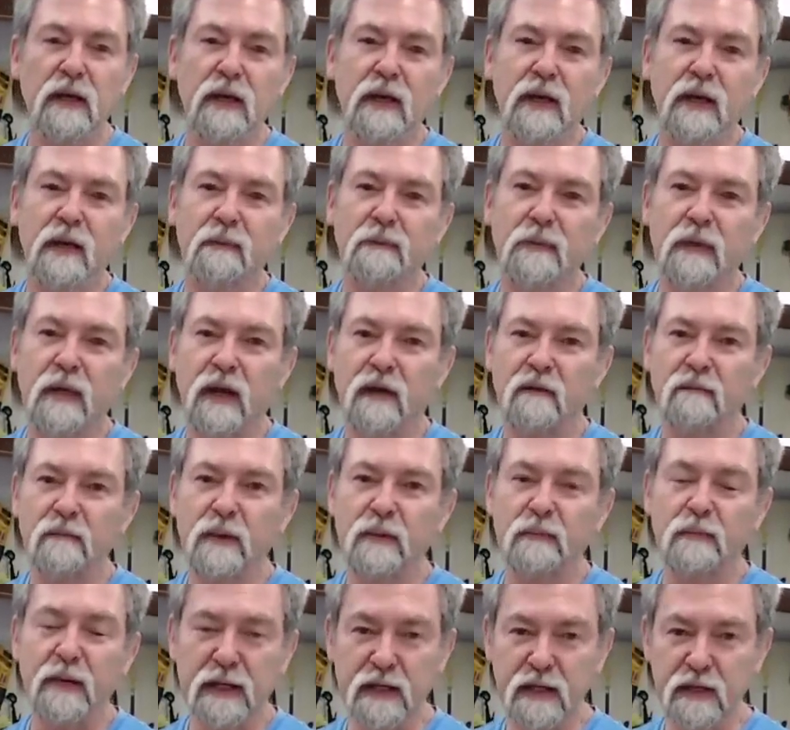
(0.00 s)
I've
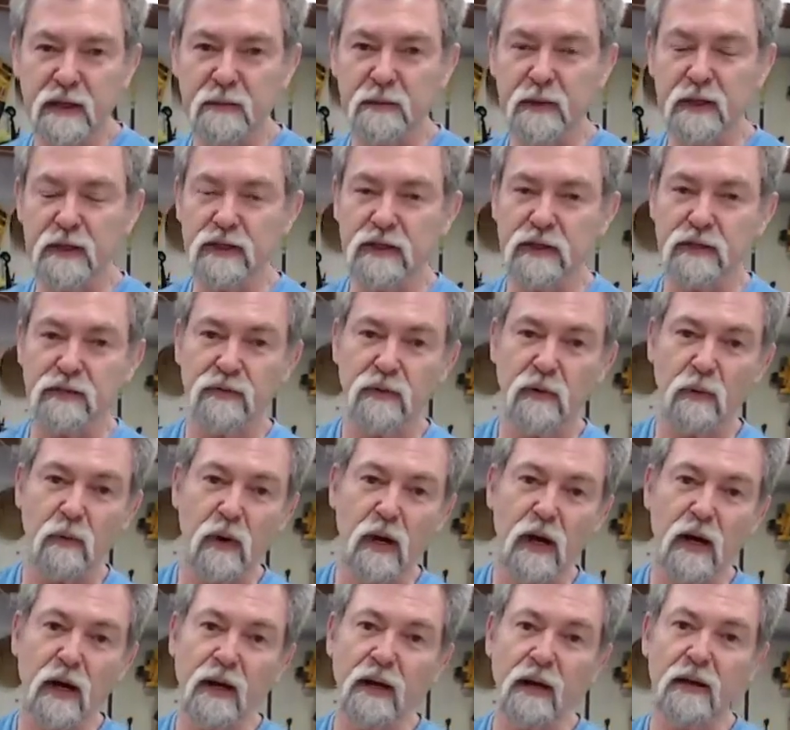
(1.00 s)
been making the benches for a
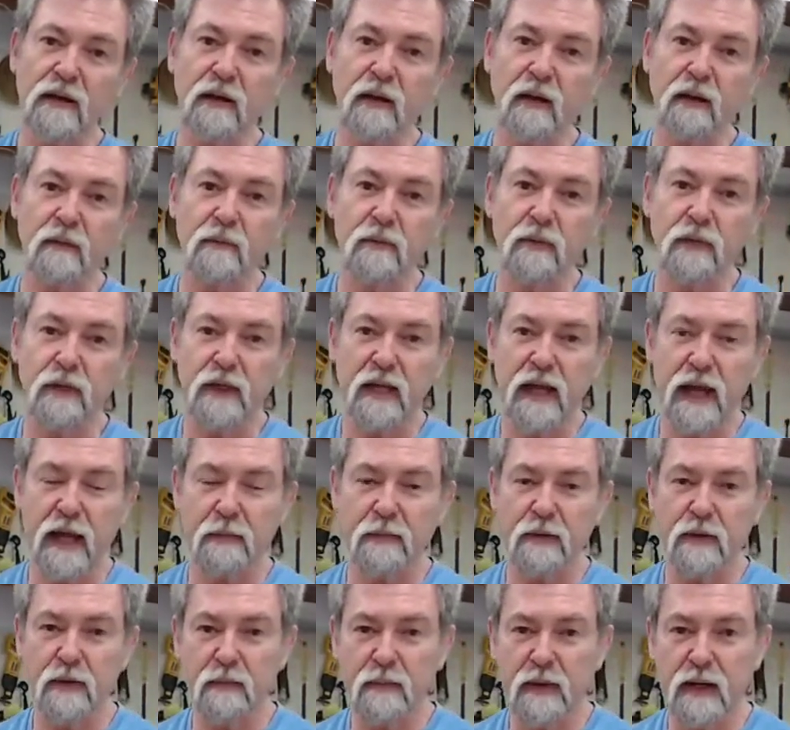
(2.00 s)
while, and I'm really
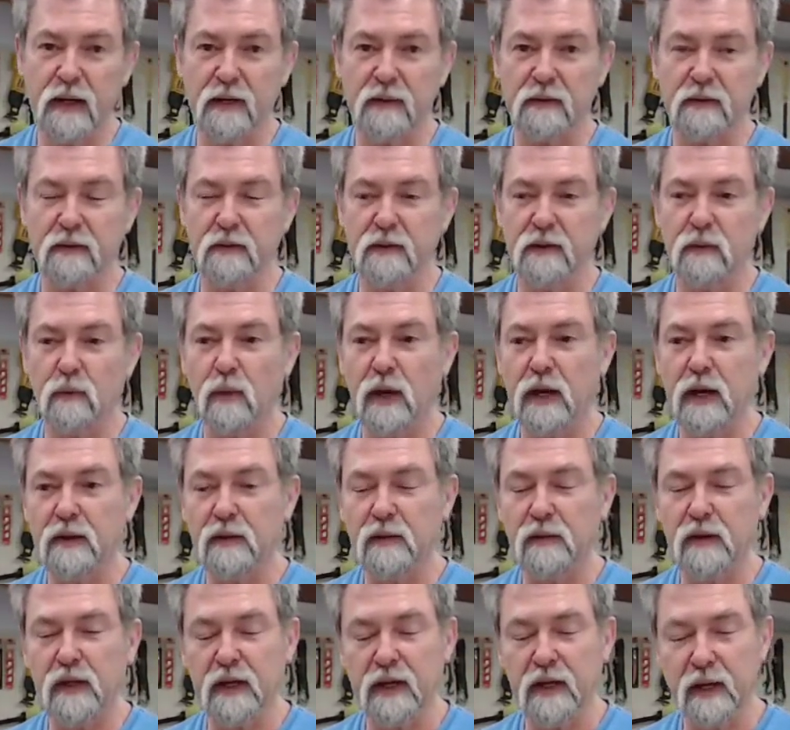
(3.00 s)
happy about the way
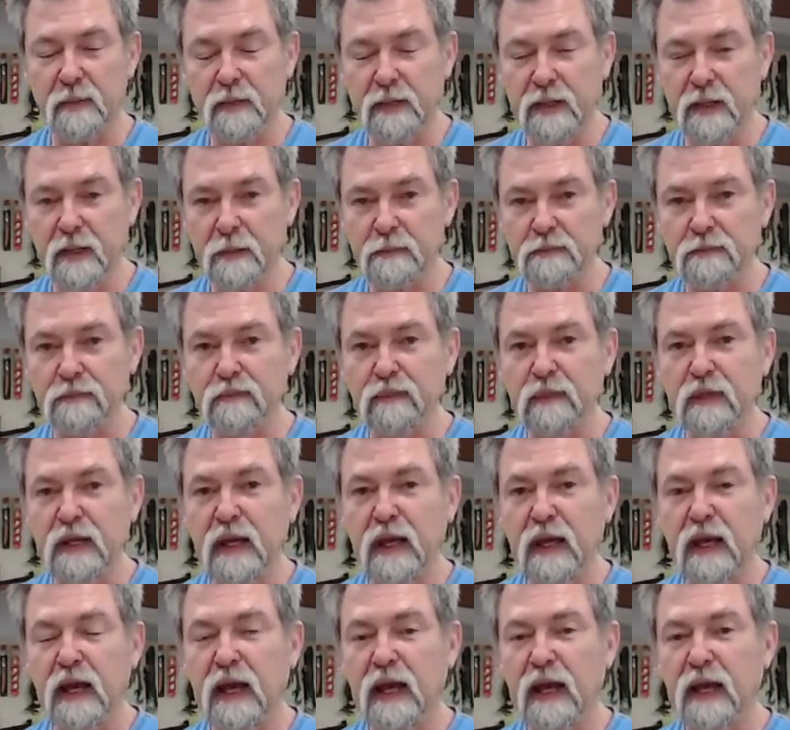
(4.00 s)
that they're coming up,
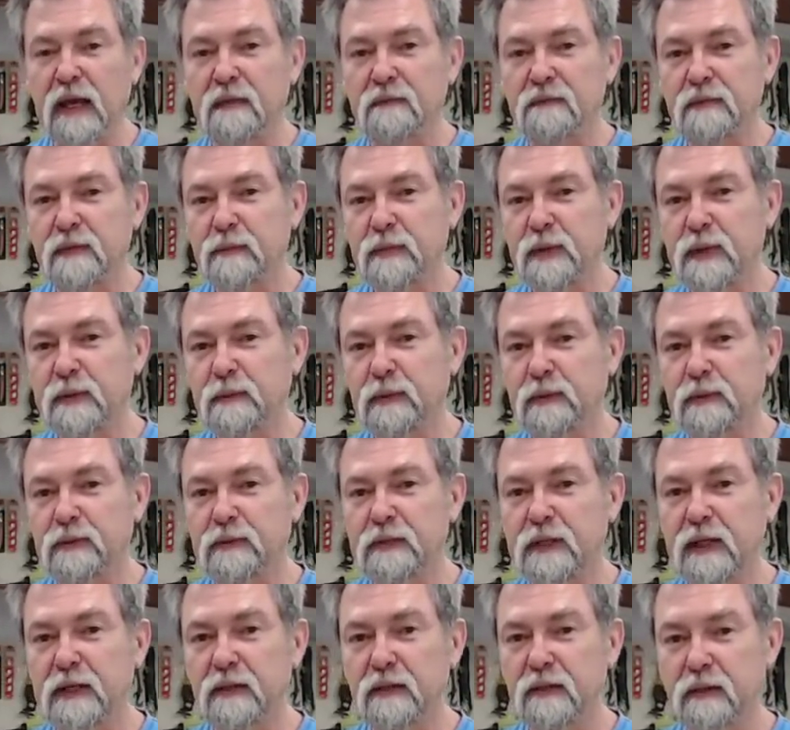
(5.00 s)
and for people
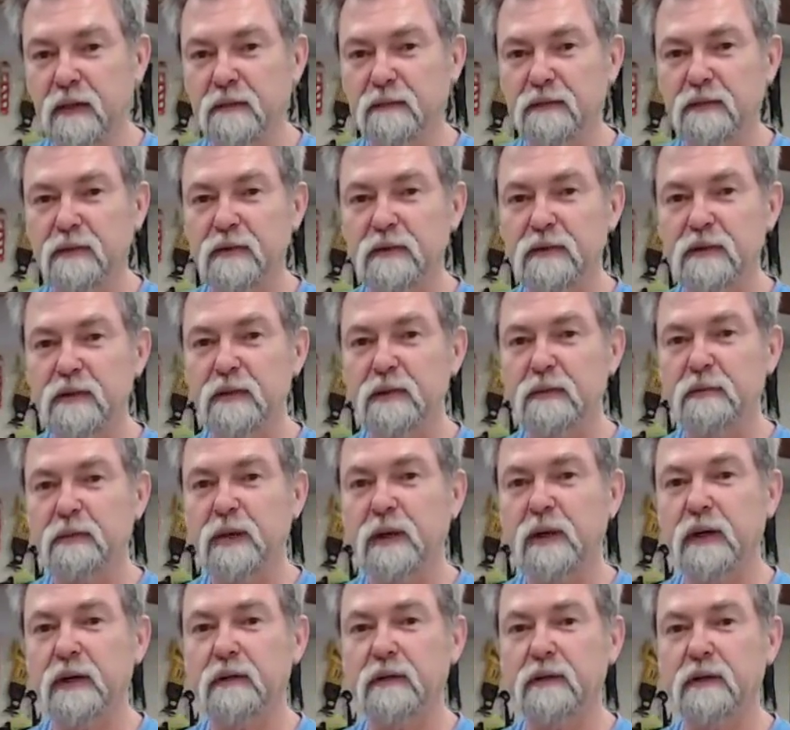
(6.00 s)
to take the confidence in the
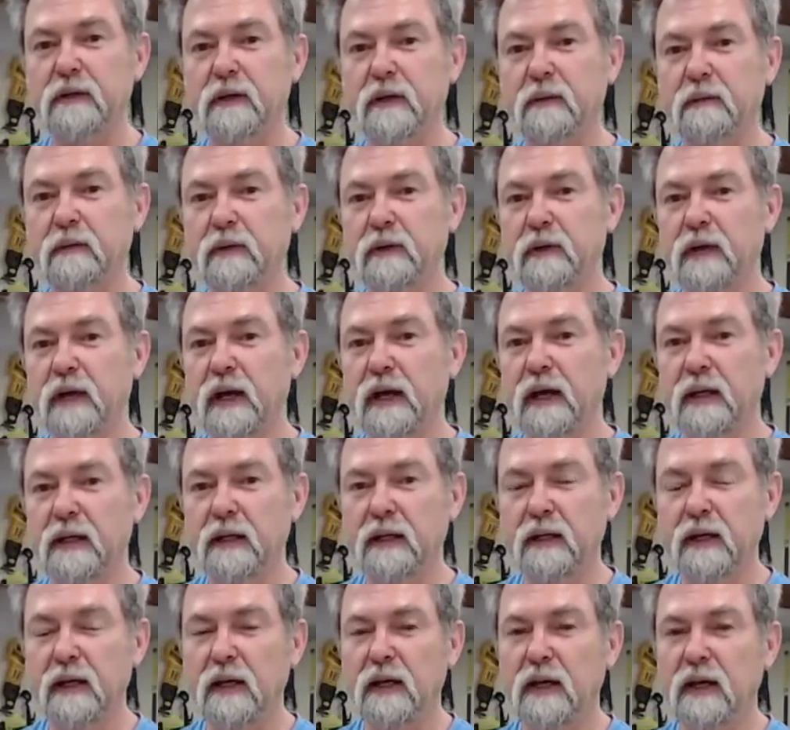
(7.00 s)
product that I'm
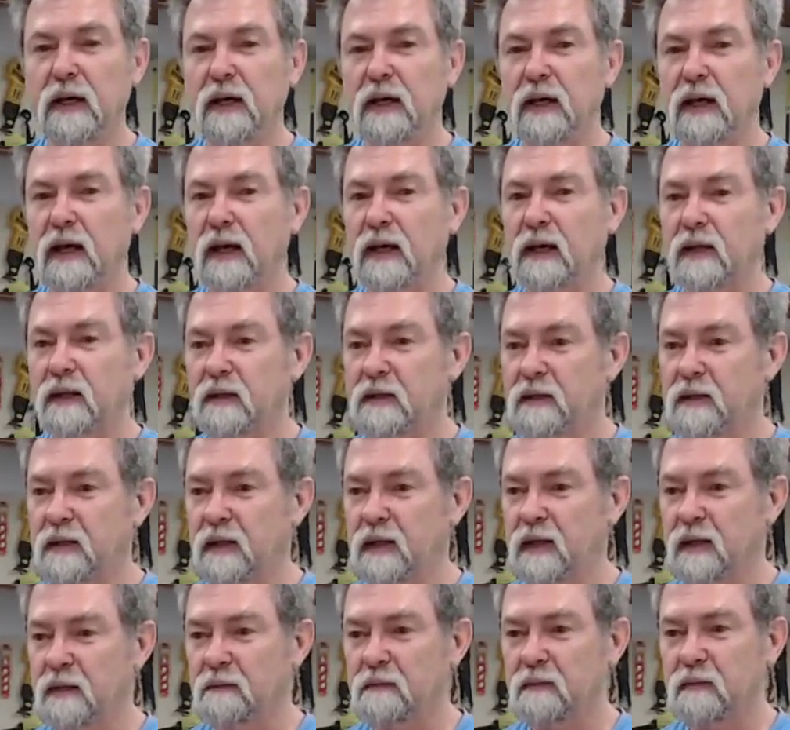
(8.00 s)
creating and
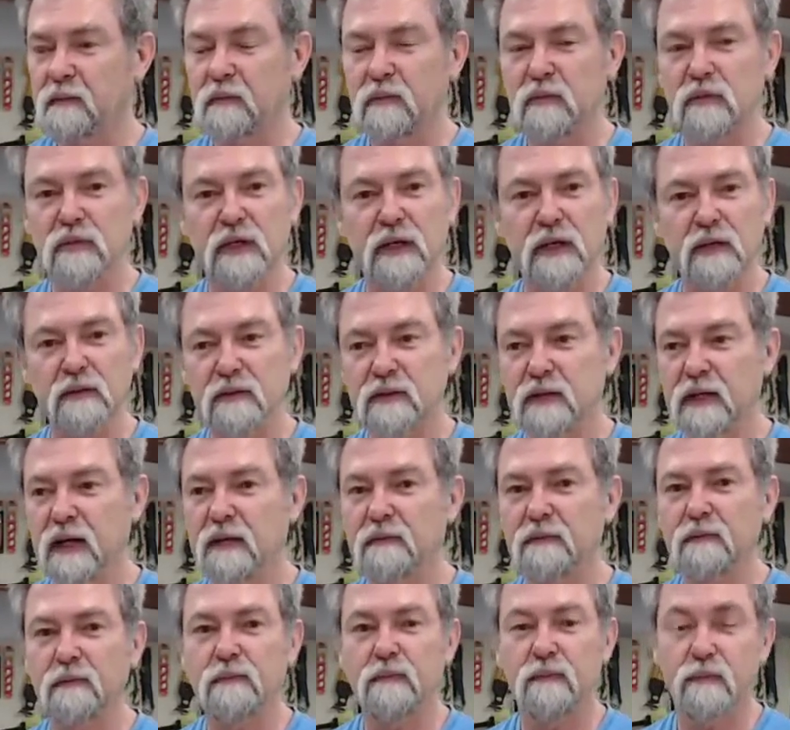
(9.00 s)
saying,
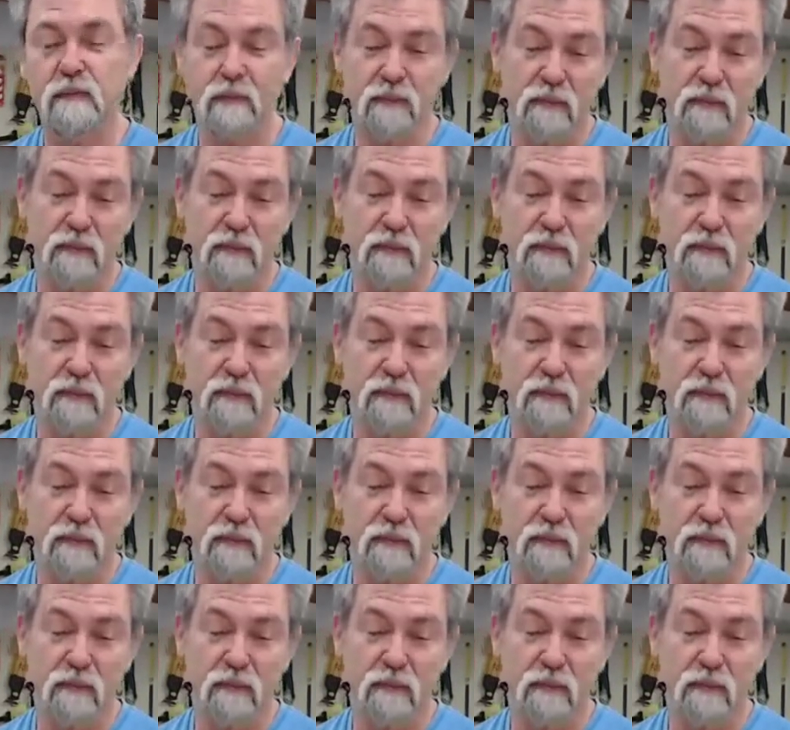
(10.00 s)
Dave,